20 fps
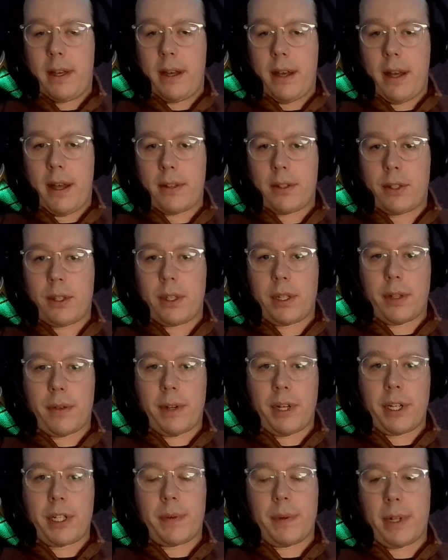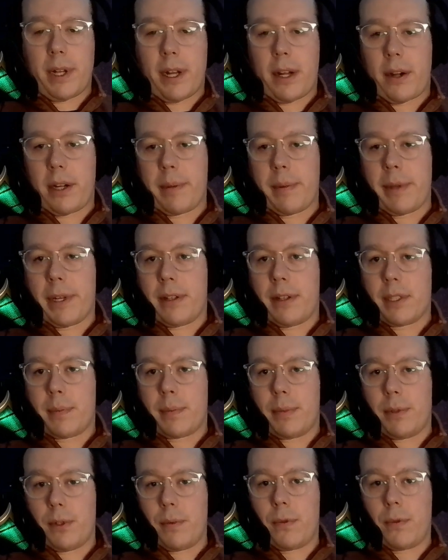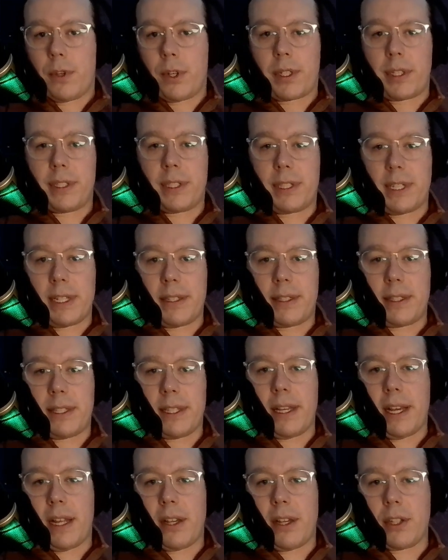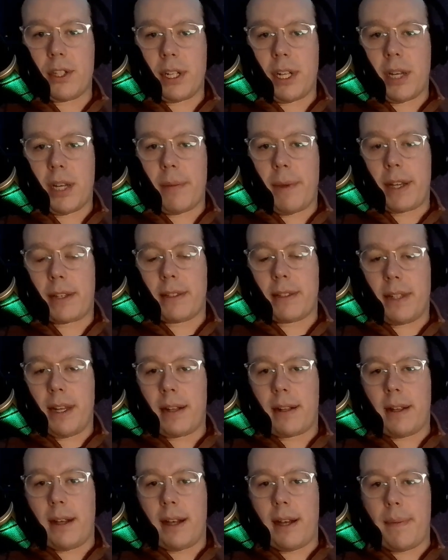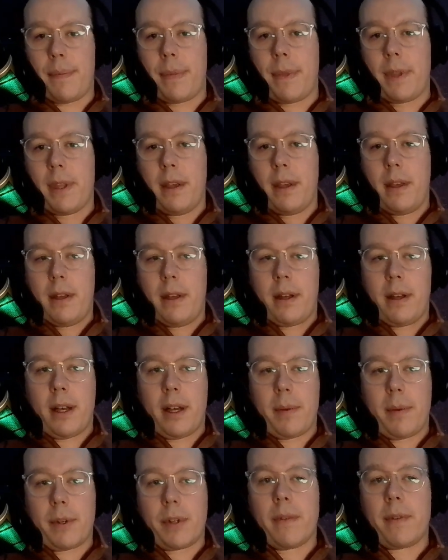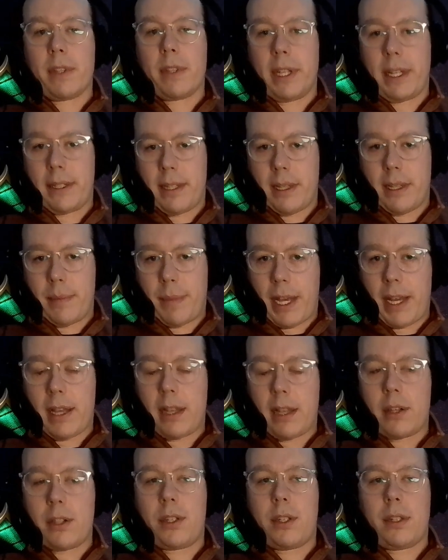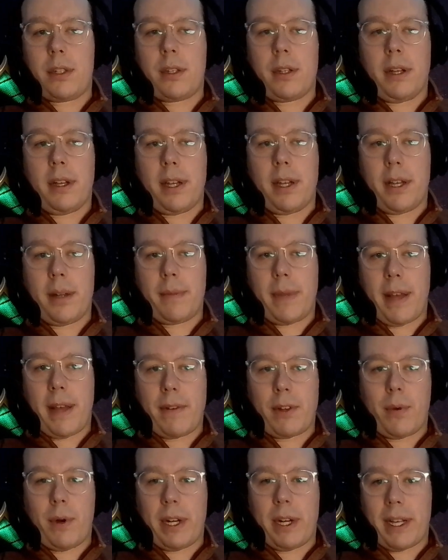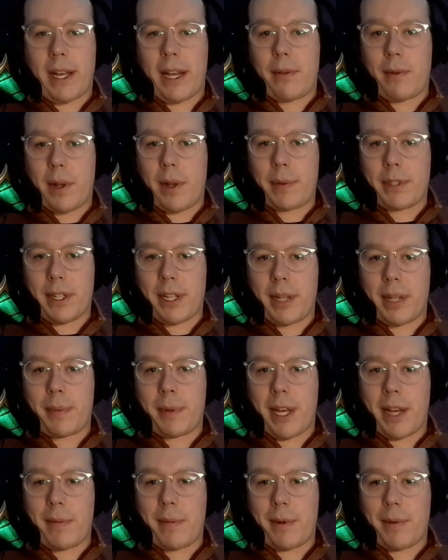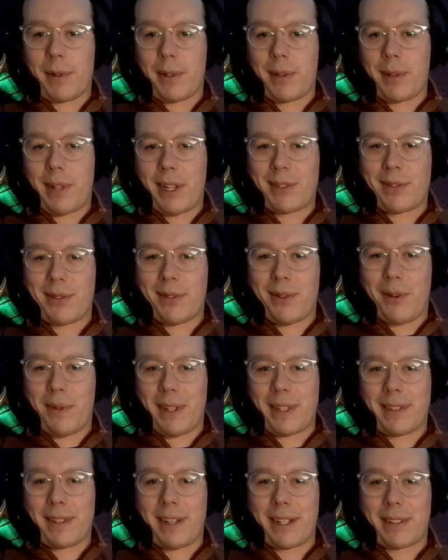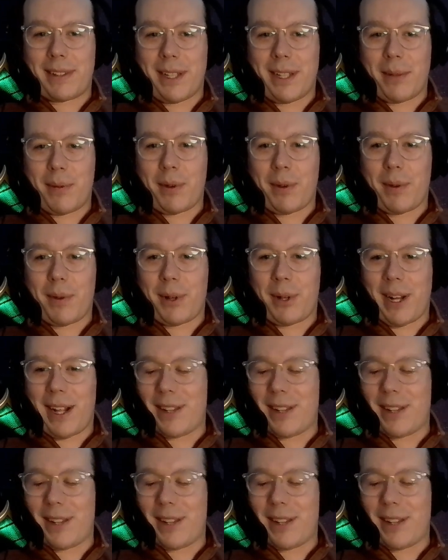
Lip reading: And so you can reach me. Our email is bloomworkscc@gmx.com. We do have a LinkedIn page. Haven't quite got a website up yet, but that's the next thing we're working